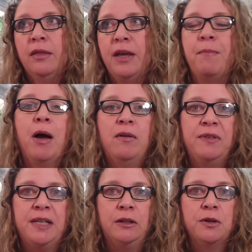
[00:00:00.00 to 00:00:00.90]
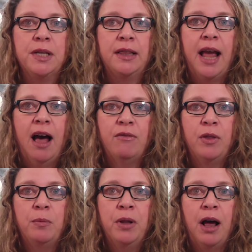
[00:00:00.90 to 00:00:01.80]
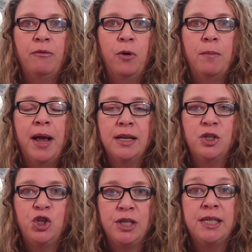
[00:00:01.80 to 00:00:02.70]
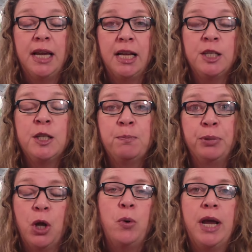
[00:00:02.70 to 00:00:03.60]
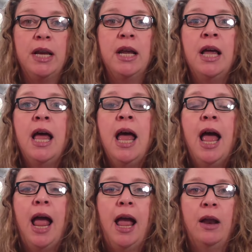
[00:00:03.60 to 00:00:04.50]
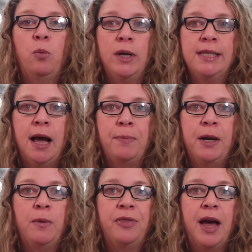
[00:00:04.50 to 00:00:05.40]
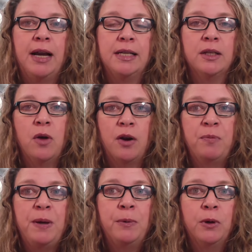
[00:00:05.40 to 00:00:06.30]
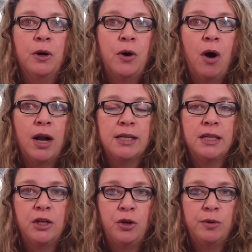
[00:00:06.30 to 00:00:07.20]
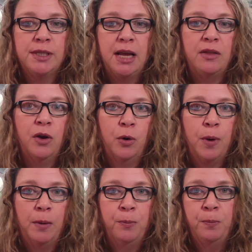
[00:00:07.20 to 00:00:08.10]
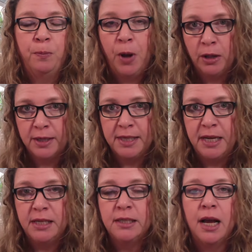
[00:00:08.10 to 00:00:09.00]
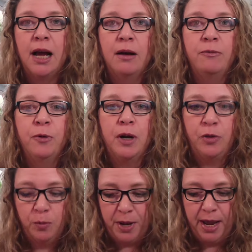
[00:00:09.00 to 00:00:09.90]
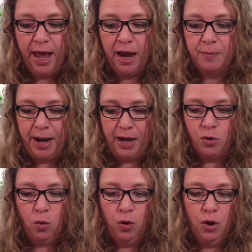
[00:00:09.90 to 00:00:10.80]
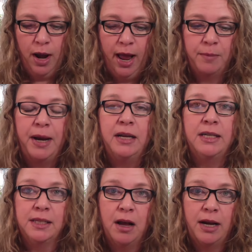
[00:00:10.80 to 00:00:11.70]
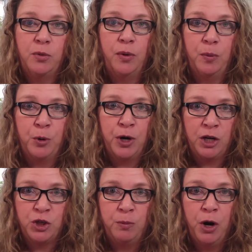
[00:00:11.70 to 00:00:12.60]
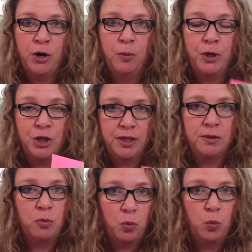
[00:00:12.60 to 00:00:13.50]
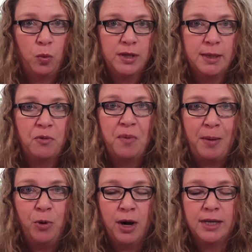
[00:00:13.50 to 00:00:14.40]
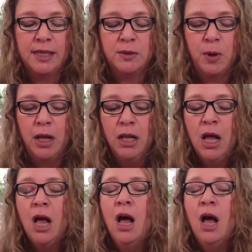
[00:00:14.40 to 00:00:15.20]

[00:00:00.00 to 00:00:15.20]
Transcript: the amount of sellers that they have on the platform has just exploded. And what's happening with that is a lot of people are not using the correct policies um, for either being handmade or handmade designed with a production partner, which is some of my products as well.